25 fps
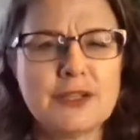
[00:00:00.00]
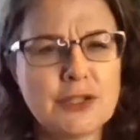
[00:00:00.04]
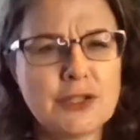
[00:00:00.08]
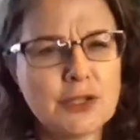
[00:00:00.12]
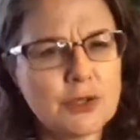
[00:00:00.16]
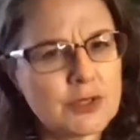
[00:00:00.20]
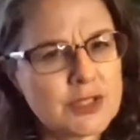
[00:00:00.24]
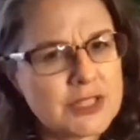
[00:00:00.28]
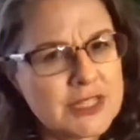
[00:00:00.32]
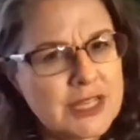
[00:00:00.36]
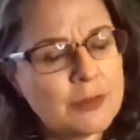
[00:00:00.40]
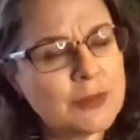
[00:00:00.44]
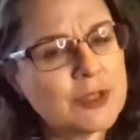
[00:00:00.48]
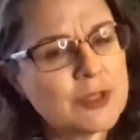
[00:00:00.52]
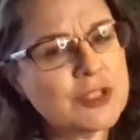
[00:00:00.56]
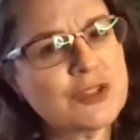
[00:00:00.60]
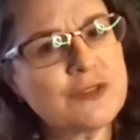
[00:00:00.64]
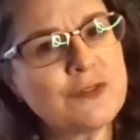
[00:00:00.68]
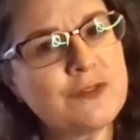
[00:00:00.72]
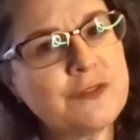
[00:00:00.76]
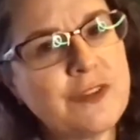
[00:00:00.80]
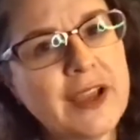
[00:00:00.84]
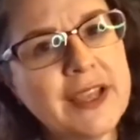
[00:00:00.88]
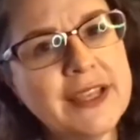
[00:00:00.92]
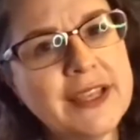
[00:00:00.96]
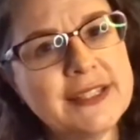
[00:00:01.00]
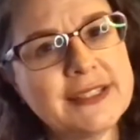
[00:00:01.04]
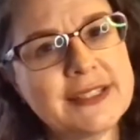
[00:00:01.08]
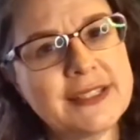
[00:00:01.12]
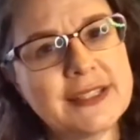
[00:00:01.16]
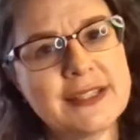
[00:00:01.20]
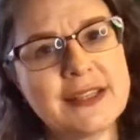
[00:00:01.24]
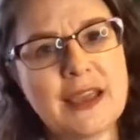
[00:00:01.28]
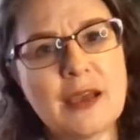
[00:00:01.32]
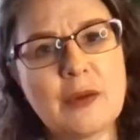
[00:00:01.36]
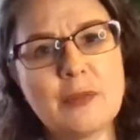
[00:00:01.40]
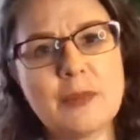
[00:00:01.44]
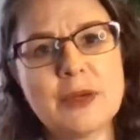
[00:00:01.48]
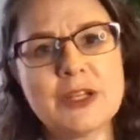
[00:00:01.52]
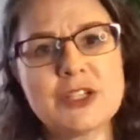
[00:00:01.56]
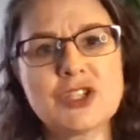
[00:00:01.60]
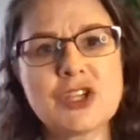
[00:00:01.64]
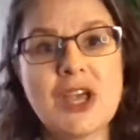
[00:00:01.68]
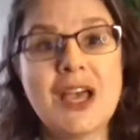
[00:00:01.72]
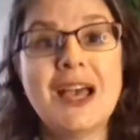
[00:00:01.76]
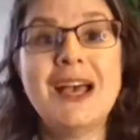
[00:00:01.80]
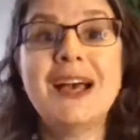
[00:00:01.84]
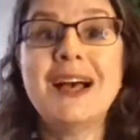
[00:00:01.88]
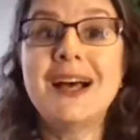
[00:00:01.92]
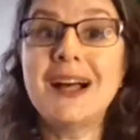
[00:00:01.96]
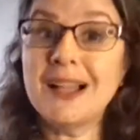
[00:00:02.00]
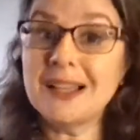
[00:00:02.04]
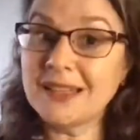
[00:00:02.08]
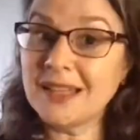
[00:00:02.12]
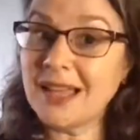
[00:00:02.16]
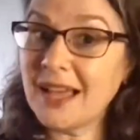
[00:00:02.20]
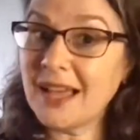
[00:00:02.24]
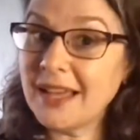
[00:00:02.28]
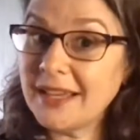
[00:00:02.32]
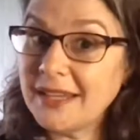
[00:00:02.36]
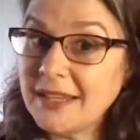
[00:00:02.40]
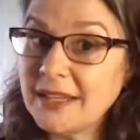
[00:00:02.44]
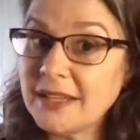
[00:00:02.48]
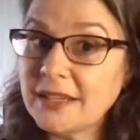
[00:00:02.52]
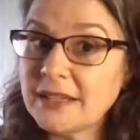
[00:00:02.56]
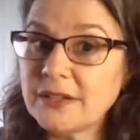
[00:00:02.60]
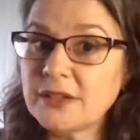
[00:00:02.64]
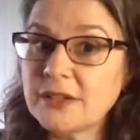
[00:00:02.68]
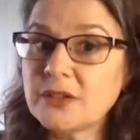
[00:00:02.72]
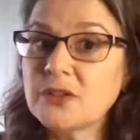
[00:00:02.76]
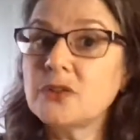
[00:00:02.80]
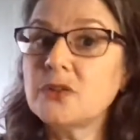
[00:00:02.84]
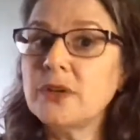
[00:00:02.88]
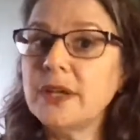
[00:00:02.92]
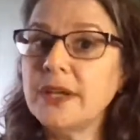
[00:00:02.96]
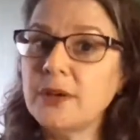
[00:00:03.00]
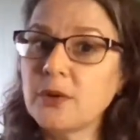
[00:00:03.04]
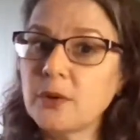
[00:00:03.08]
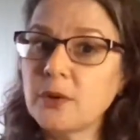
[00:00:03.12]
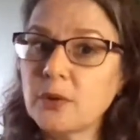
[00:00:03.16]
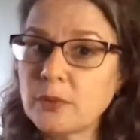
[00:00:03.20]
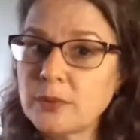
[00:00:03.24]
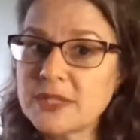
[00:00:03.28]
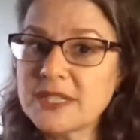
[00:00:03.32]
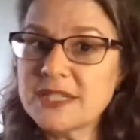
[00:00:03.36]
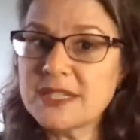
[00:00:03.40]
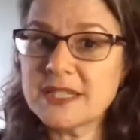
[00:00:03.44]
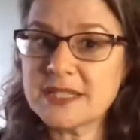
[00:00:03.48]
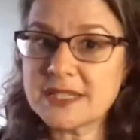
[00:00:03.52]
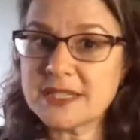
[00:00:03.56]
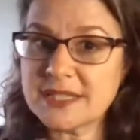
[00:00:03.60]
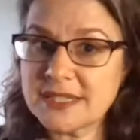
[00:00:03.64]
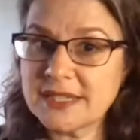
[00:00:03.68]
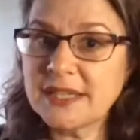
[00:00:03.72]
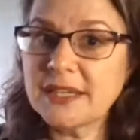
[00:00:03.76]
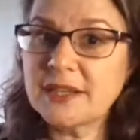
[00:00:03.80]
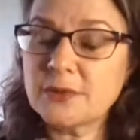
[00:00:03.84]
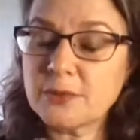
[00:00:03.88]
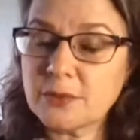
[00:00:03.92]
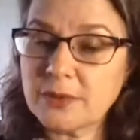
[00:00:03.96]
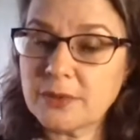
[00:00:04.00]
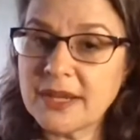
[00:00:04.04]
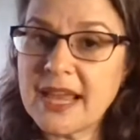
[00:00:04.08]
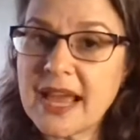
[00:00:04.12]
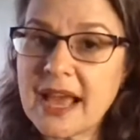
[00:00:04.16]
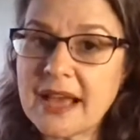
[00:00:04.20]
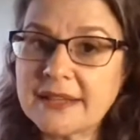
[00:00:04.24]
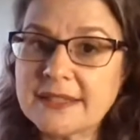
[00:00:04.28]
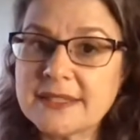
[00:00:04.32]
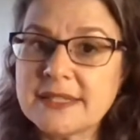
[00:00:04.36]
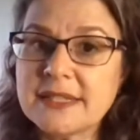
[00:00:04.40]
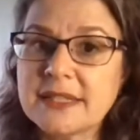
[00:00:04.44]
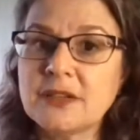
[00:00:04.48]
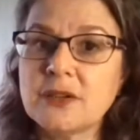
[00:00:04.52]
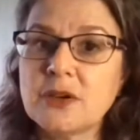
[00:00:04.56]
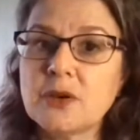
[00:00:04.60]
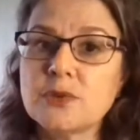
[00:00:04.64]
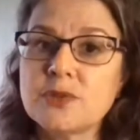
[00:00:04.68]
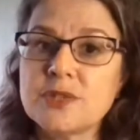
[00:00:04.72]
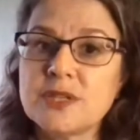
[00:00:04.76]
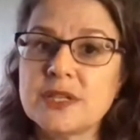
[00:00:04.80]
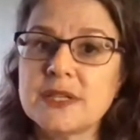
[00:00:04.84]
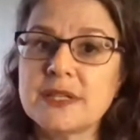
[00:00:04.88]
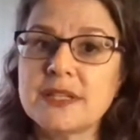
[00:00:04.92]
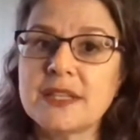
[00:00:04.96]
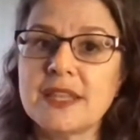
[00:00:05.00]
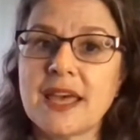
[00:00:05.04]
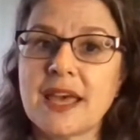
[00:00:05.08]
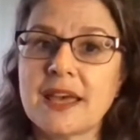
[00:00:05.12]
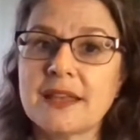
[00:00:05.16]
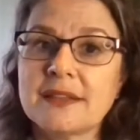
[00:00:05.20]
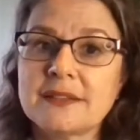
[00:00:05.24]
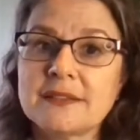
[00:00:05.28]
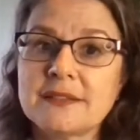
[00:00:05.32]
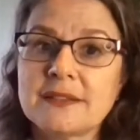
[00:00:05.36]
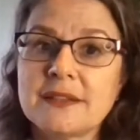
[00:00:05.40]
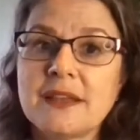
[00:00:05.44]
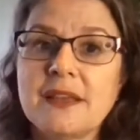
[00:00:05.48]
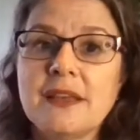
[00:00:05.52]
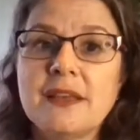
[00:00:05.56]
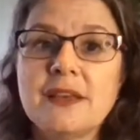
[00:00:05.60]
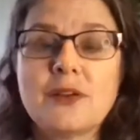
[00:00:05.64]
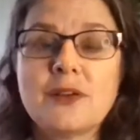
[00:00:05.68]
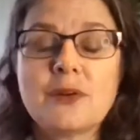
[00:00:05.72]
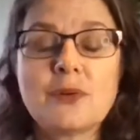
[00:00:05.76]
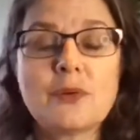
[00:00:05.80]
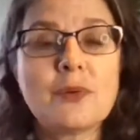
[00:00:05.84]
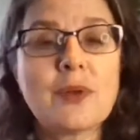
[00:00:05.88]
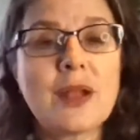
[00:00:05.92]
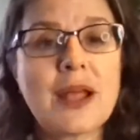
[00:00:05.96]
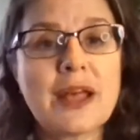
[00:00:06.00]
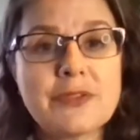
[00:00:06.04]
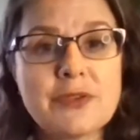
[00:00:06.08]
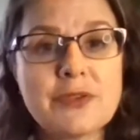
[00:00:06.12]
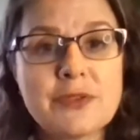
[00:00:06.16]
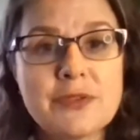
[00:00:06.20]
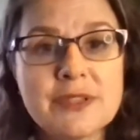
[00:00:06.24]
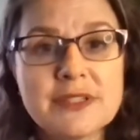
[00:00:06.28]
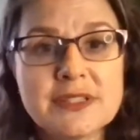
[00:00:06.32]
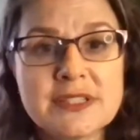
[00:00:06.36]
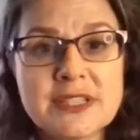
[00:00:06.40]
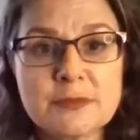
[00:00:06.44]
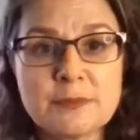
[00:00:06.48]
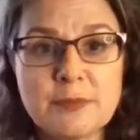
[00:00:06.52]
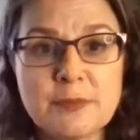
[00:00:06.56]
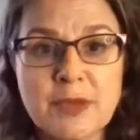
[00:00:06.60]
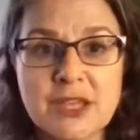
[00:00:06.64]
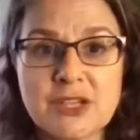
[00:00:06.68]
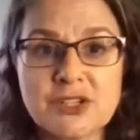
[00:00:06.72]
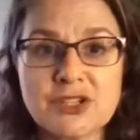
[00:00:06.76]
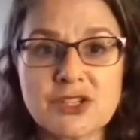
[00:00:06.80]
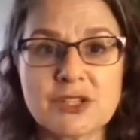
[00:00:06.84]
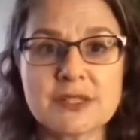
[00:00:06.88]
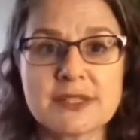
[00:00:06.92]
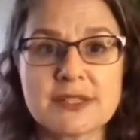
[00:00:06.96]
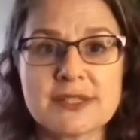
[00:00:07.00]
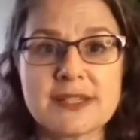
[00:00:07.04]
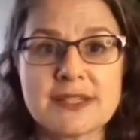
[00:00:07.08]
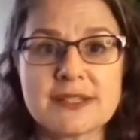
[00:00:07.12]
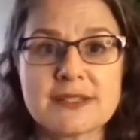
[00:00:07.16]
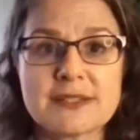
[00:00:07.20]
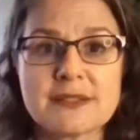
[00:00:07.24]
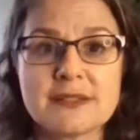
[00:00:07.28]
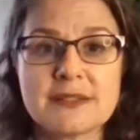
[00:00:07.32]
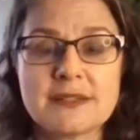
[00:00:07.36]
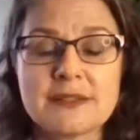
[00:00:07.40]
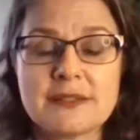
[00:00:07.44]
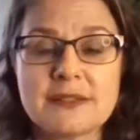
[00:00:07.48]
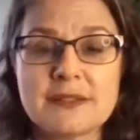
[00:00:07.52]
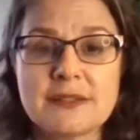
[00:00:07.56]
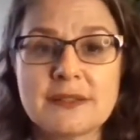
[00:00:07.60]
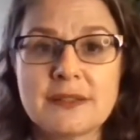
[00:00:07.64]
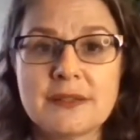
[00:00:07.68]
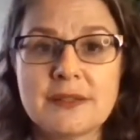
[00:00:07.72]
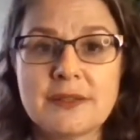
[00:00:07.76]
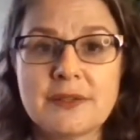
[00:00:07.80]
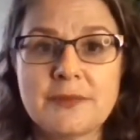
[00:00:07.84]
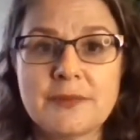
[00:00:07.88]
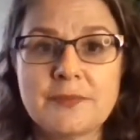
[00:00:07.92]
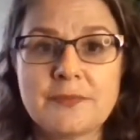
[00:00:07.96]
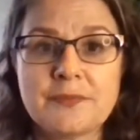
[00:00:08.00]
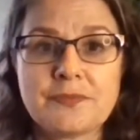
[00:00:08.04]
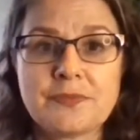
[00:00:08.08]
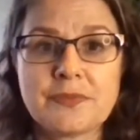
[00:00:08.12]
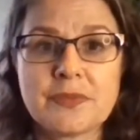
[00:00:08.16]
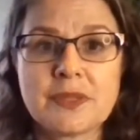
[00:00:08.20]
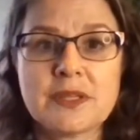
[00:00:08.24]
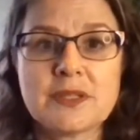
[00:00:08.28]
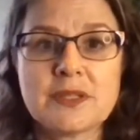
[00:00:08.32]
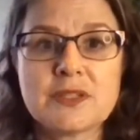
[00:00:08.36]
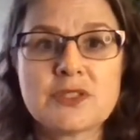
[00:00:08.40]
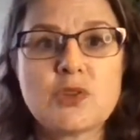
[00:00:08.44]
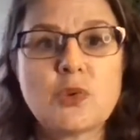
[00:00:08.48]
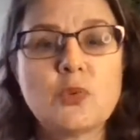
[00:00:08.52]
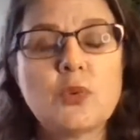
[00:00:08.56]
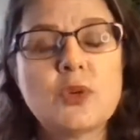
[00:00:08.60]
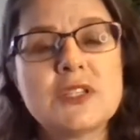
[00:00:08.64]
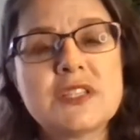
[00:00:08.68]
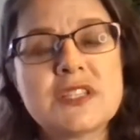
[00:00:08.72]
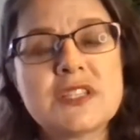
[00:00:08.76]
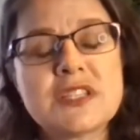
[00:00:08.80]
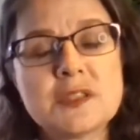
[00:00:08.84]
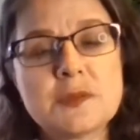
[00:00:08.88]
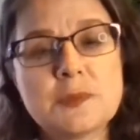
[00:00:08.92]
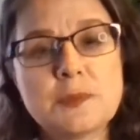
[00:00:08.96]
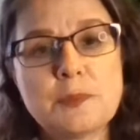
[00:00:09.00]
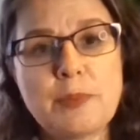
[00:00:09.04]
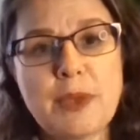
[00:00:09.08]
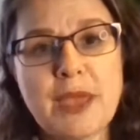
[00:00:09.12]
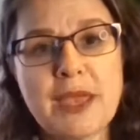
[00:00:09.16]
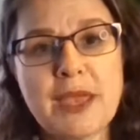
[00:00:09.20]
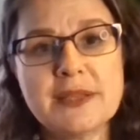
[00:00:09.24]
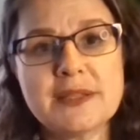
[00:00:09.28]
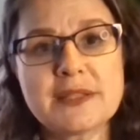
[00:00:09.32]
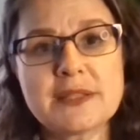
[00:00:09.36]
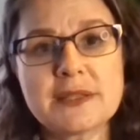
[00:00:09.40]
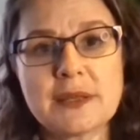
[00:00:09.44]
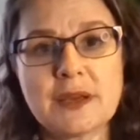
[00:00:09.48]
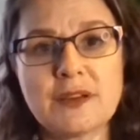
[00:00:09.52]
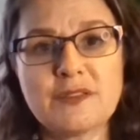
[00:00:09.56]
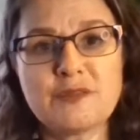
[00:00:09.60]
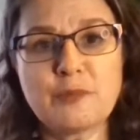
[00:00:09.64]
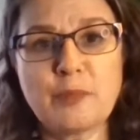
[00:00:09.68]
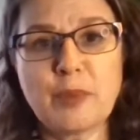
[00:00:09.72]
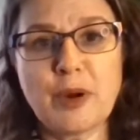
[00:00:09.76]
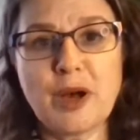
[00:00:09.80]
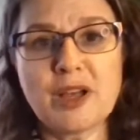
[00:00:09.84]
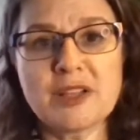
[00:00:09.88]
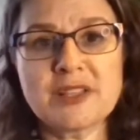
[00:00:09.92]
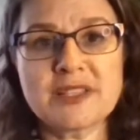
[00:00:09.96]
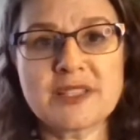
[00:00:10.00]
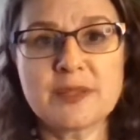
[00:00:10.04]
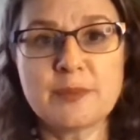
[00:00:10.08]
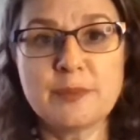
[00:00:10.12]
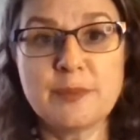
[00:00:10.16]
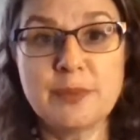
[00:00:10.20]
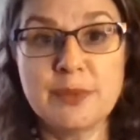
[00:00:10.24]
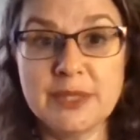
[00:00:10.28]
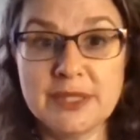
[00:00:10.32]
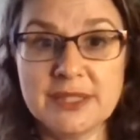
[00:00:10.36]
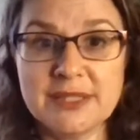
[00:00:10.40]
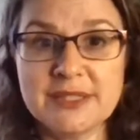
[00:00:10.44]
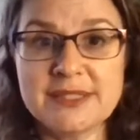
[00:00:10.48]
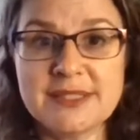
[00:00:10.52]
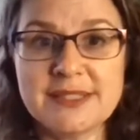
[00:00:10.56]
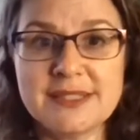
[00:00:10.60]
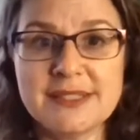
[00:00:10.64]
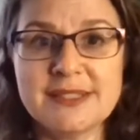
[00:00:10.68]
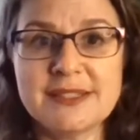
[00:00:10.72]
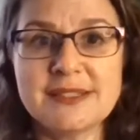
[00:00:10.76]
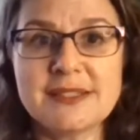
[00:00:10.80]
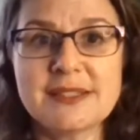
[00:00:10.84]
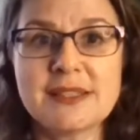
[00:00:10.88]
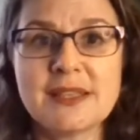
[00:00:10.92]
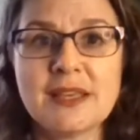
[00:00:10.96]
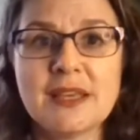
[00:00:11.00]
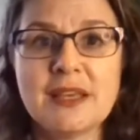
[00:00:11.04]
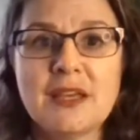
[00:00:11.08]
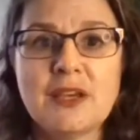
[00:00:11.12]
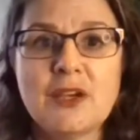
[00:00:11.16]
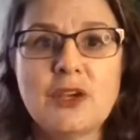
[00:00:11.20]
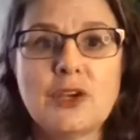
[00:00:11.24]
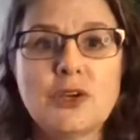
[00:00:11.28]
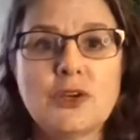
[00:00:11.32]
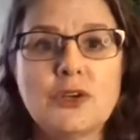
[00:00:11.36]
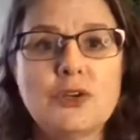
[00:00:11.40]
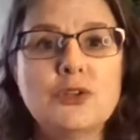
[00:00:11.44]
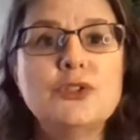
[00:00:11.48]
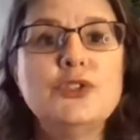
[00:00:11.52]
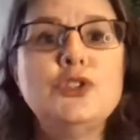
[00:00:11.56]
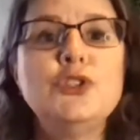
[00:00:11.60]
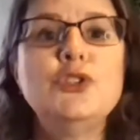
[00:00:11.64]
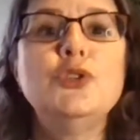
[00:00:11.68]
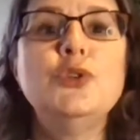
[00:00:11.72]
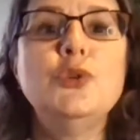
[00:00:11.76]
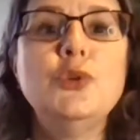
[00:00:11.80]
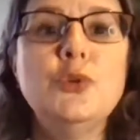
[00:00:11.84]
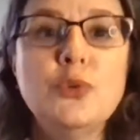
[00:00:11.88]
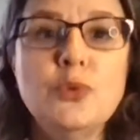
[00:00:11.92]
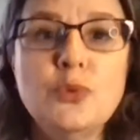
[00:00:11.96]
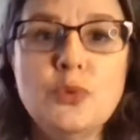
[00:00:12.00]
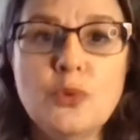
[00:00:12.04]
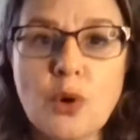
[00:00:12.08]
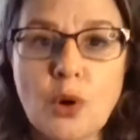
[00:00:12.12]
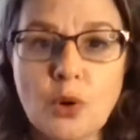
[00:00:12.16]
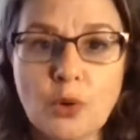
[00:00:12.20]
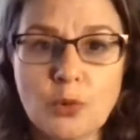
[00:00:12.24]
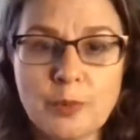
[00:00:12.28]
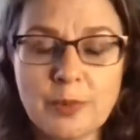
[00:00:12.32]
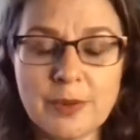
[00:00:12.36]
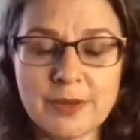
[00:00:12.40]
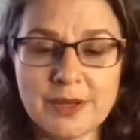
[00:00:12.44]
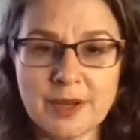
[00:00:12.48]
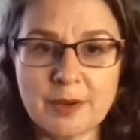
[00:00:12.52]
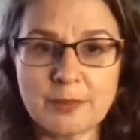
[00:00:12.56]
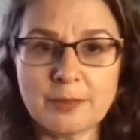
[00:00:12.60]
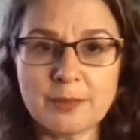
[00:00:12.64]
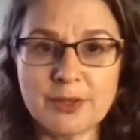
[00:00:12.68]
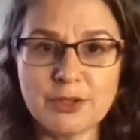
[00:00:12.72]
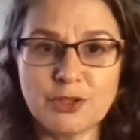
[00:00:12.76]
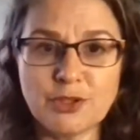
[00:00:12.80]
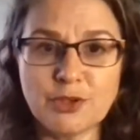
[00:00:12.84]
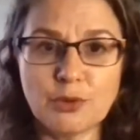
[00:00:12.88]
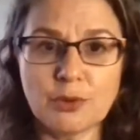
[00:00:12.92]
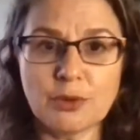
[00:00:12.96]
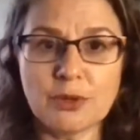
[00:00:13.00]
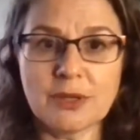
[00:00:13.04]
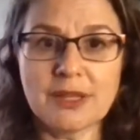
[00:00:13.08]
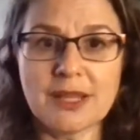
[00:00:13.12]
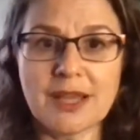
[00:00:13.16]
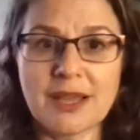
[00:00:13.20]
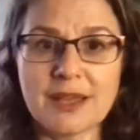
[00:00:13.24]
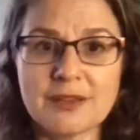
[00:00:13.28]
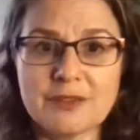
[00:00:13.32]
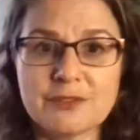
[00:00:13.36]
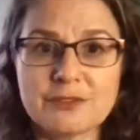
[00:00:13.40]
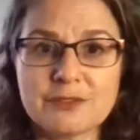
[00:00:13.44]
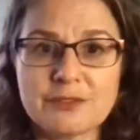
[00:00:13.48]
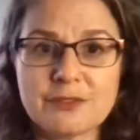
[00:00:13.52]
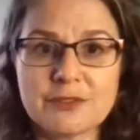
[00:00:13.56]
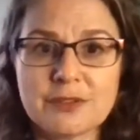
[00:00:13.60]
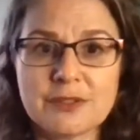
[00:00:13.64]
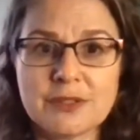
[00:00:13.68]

notice how much fight and how much aligning and agreeing or resisting and reacting goes into that rather than spaciousness. So what space of possibilities could you open up in your life?